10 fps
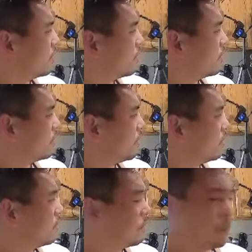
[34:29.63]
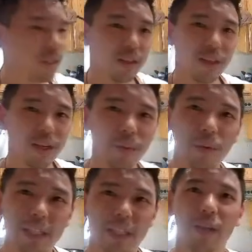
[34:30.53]
maybe a couple
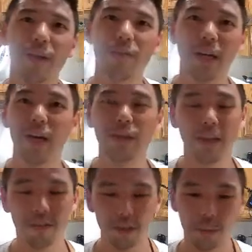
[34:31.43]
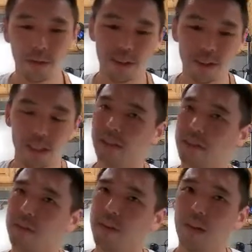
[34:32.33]
weeks ago, but I will definitely put it in the schedule.
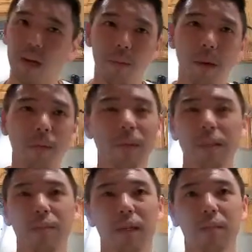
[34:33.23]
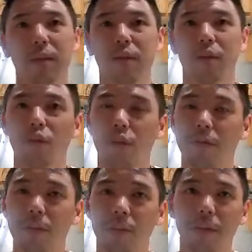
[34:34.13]
Probably sometime in early
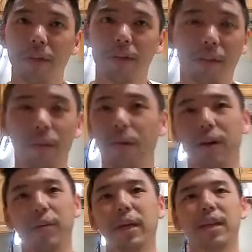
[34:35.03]
February. I'll make it the